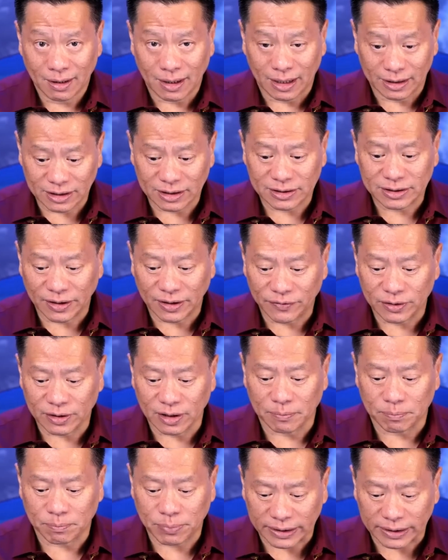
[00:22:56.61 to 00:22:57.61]
I just give you
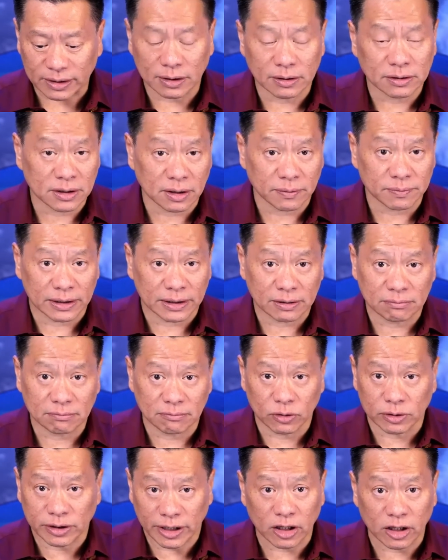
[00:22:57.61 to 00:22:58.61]
the practical stuff that
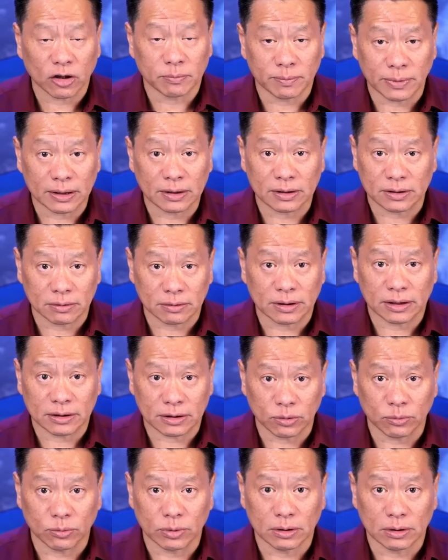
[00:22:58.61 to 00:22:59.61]
will kick your butt so that
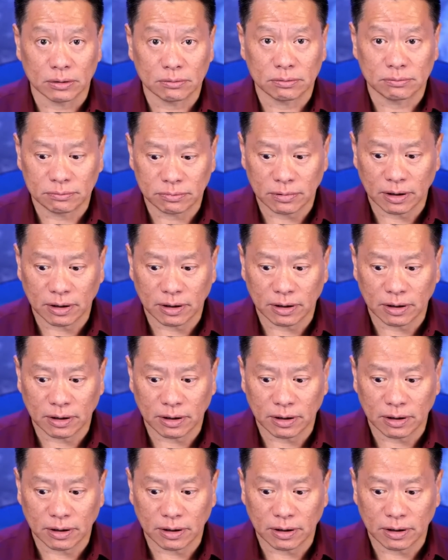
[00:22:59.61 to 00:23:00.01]
you will